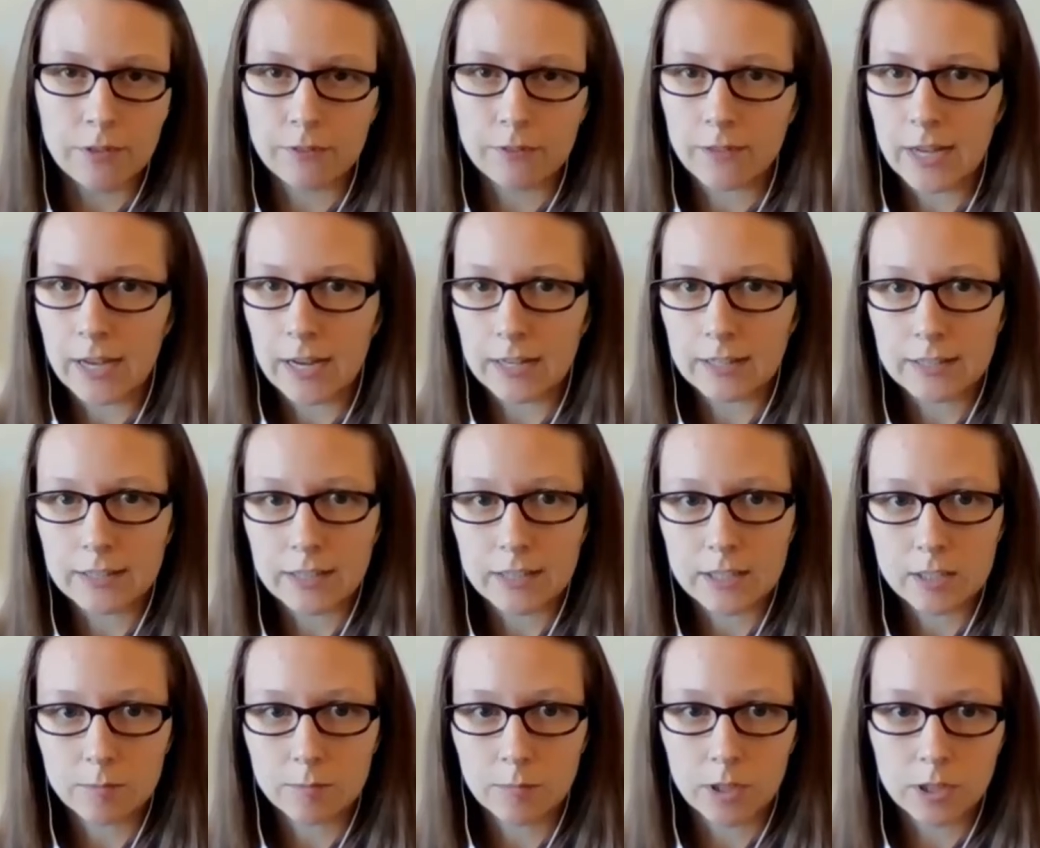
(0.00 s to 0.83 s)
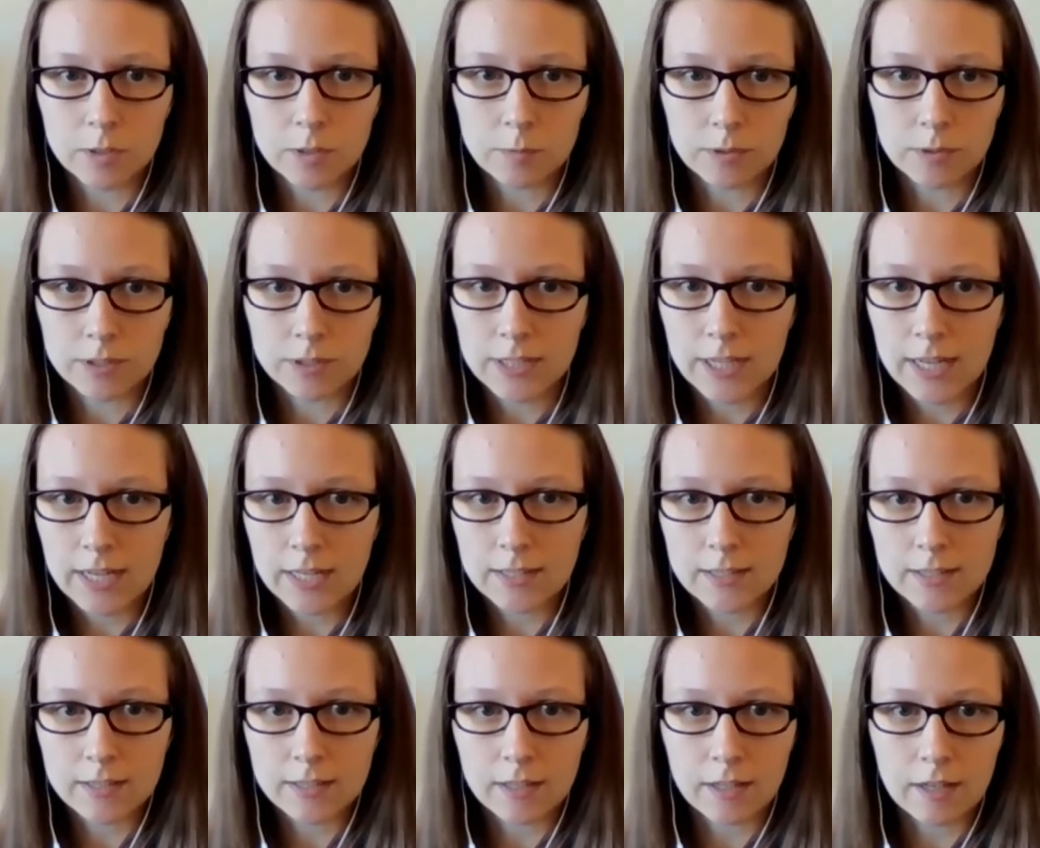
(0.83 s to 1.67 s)
If you have access to
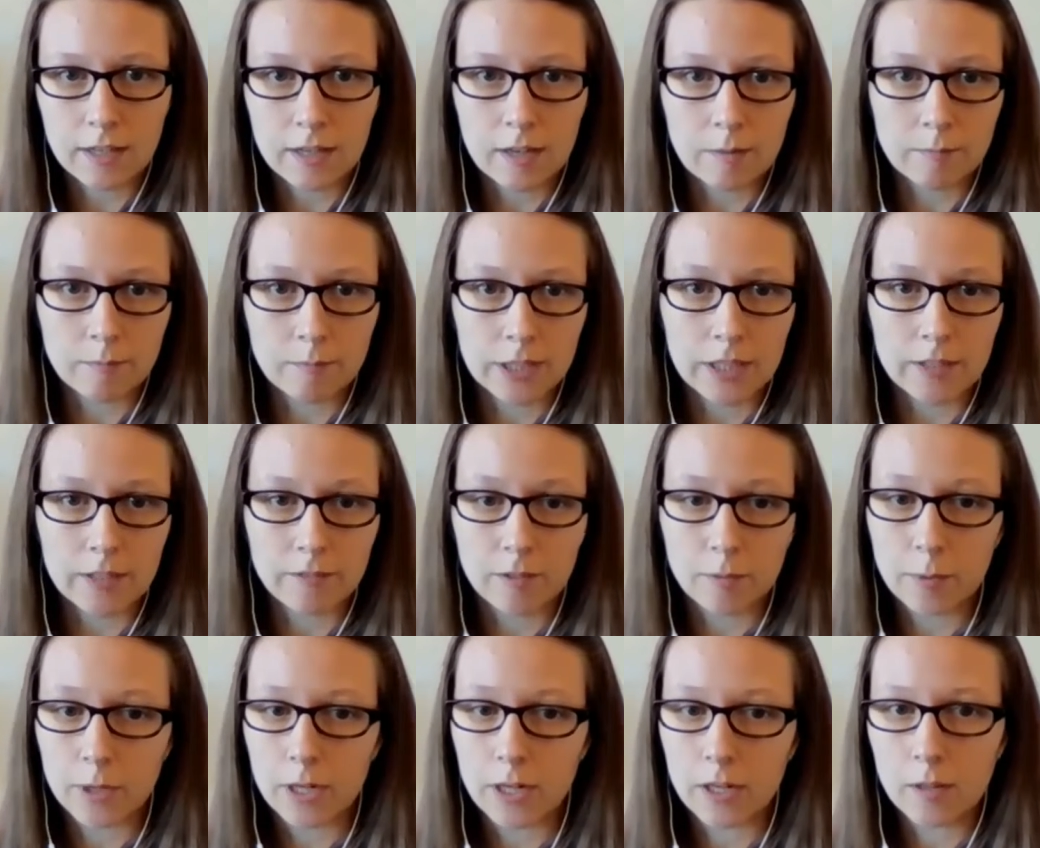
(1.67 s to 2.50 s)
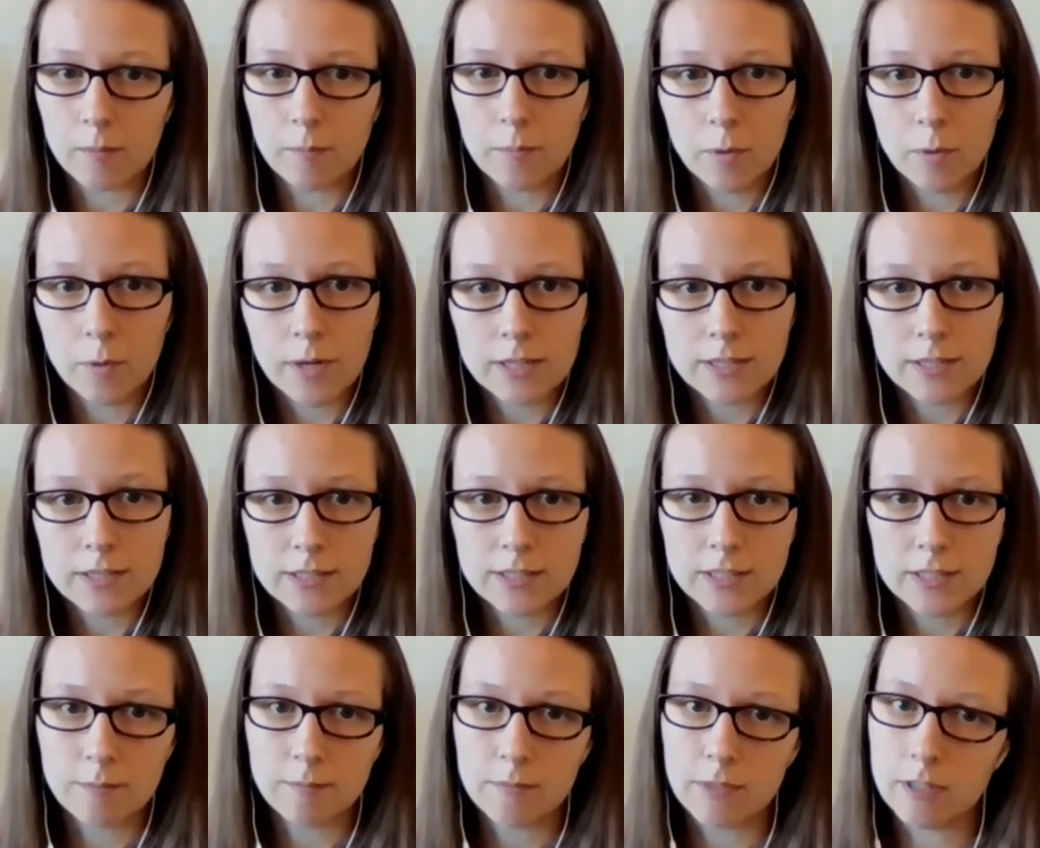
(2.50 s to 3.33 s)
multiple sites, like if you're part of the
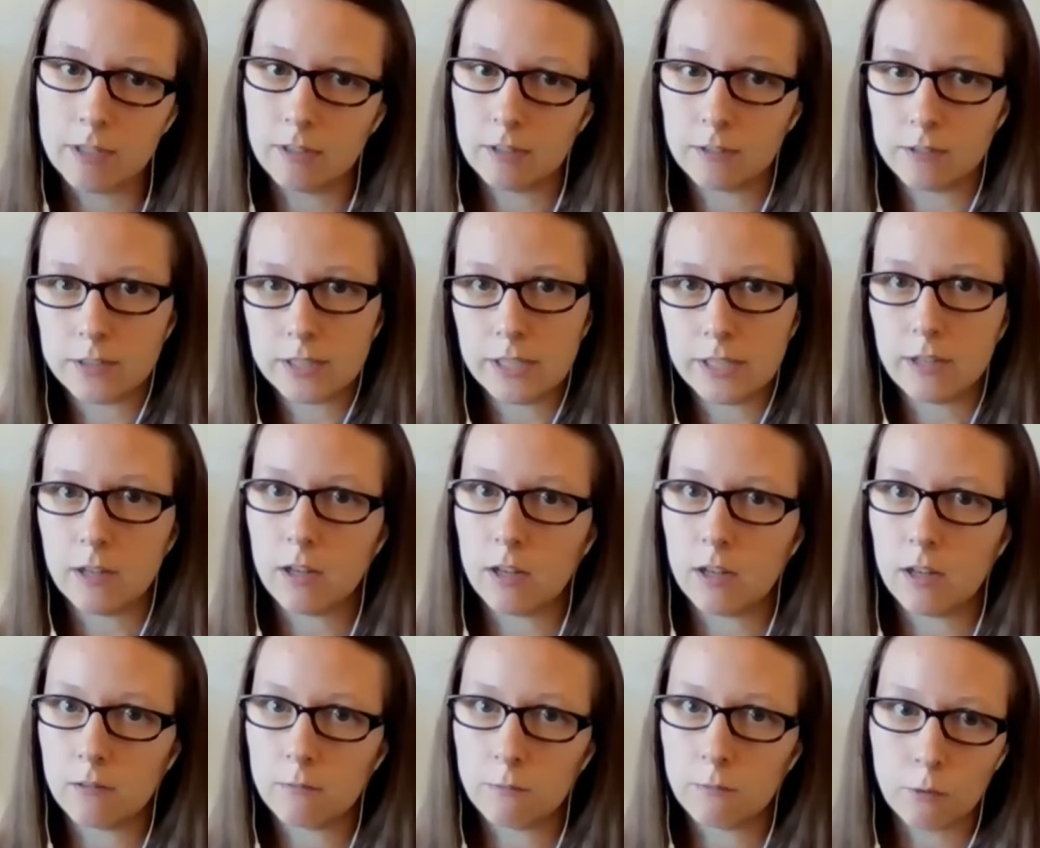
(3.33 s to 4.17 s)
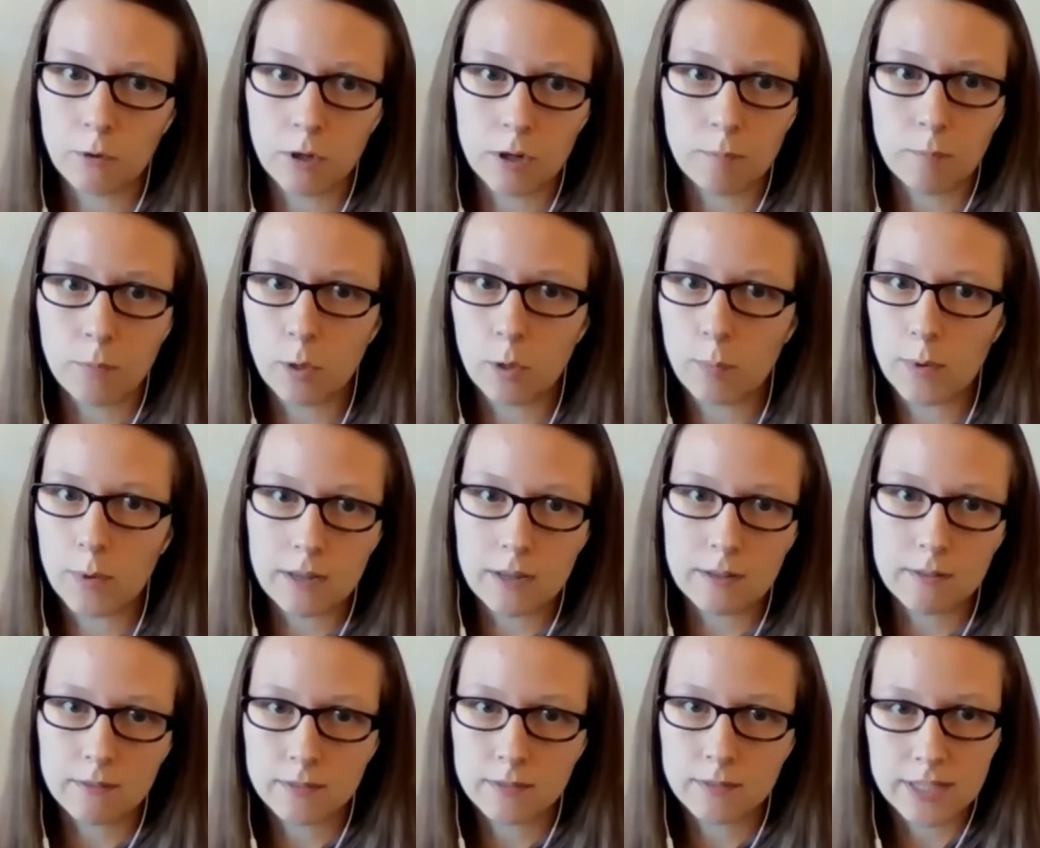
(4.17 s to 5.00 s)
Beaumont system, then you'll see all
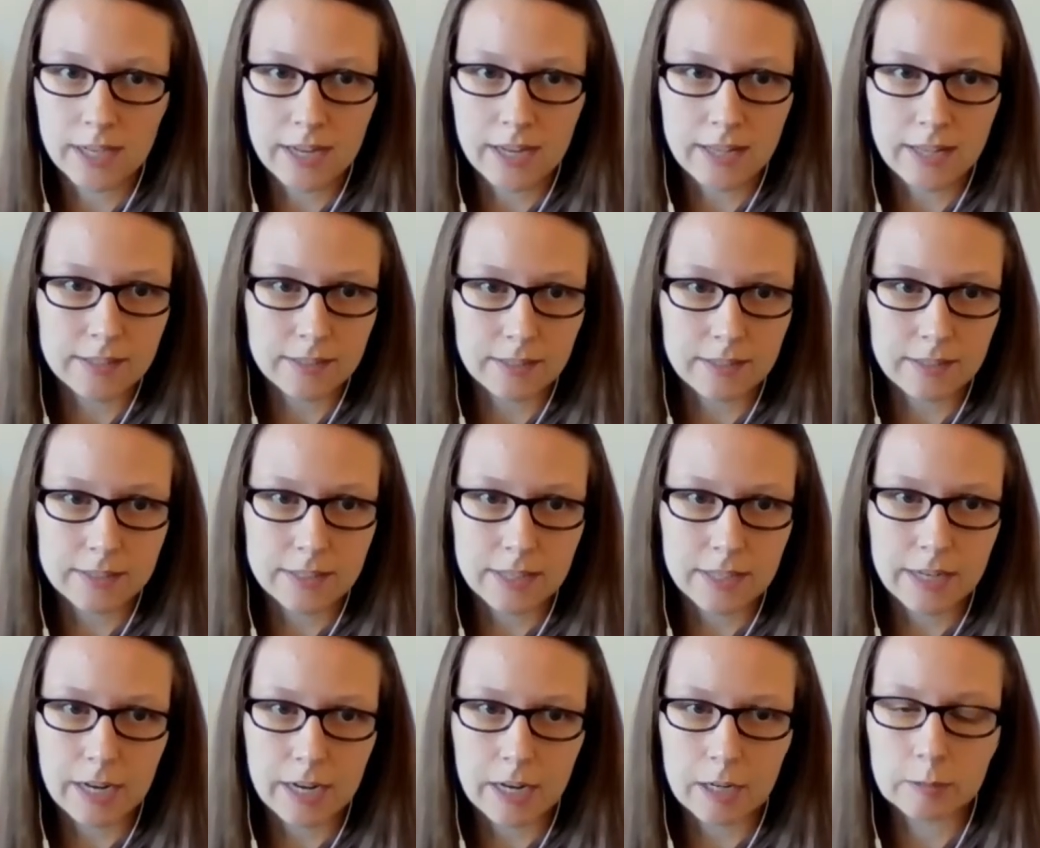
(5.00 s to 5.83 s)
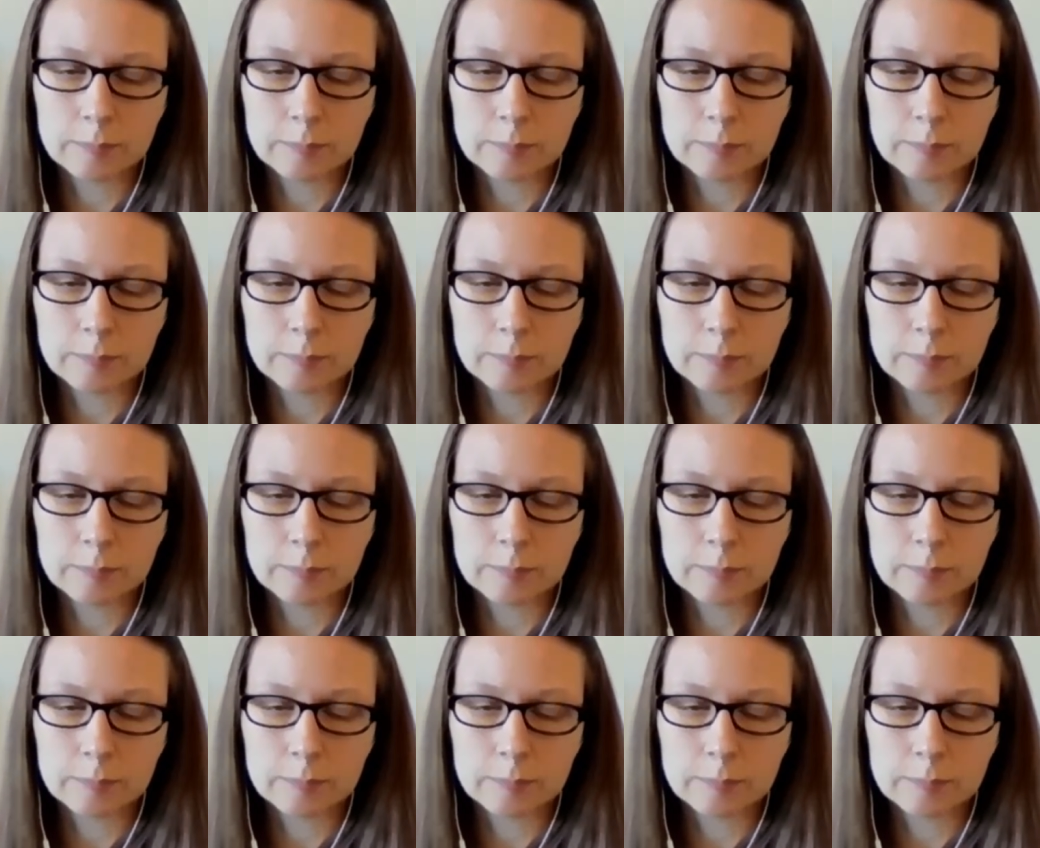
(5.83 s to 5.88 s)
4 Beaumont sites